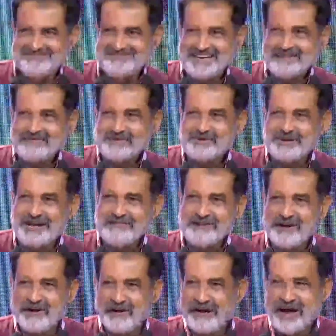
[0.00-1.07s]
and we should
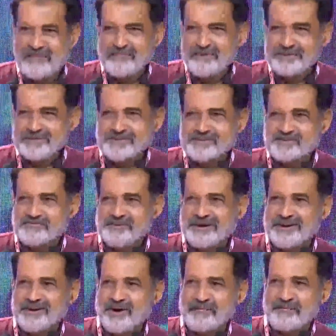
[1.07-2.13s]
have ambitions to
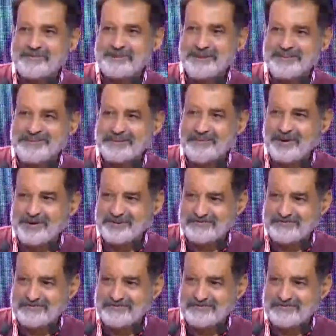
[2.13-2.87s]
make obscene amount of